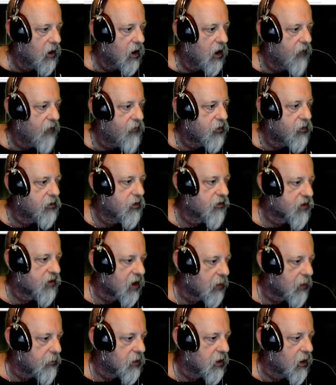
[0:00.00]
If you
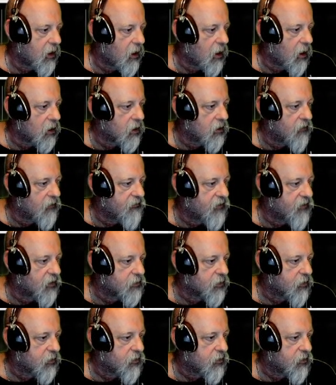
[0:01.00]
disable the audio
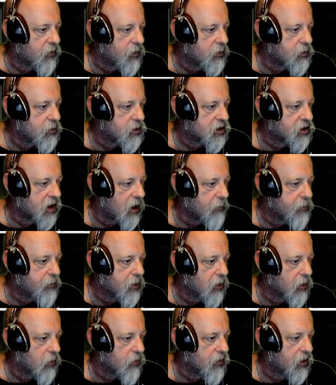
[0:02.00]
filter so you just get
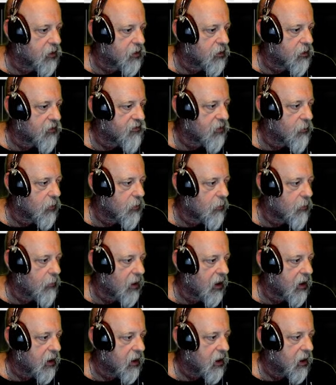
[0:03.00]
pure signal from the
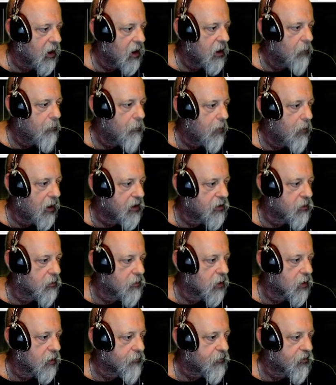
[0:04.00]
mic, button your
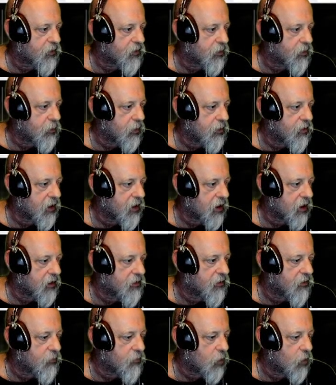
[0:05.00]
lip for 30
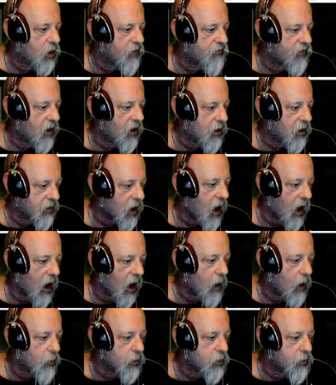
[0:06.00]
seconds of wave file. Yeah,
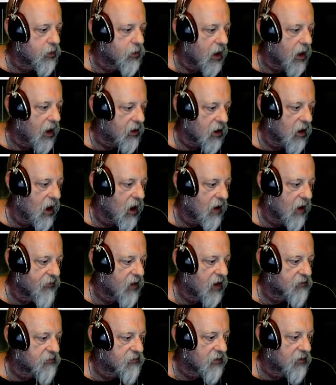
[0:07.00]
I will do that. I'll have
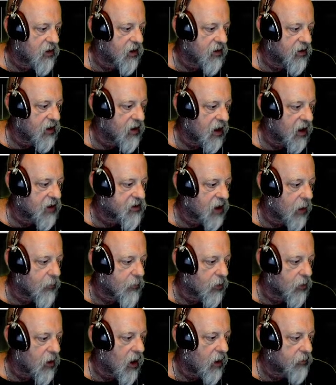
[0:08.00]
that ready the next time
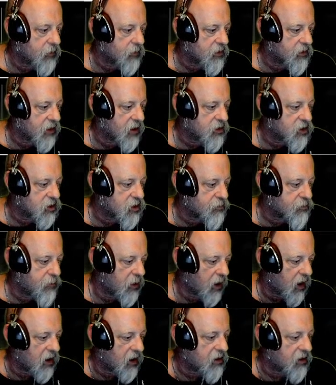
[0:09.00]
around and then just put
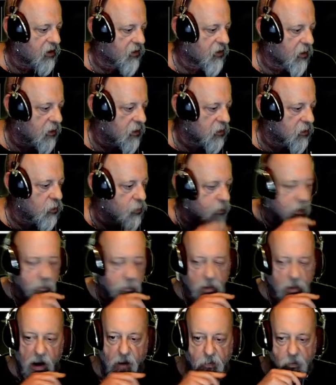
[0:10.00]
it in as a looping
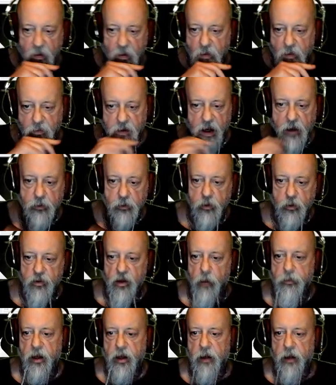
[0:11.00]
background sound
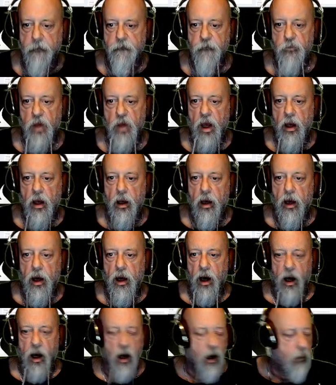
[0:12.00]
or
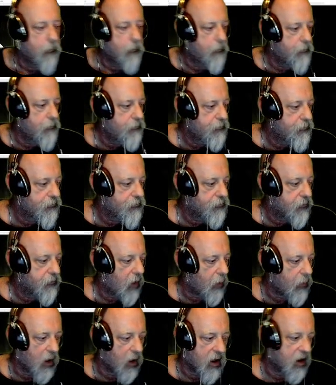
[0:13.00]
something.
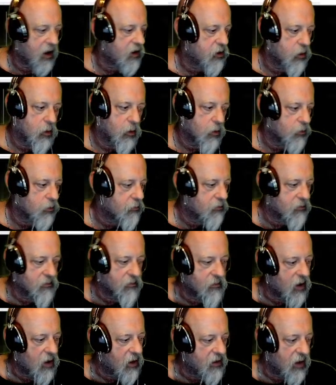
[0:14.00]
I'm not going to do it
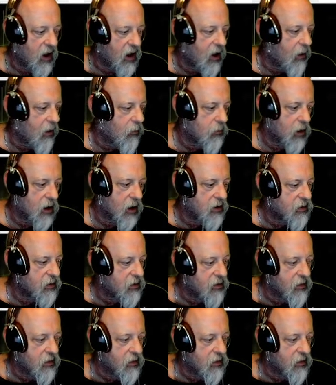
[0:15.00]
right now. I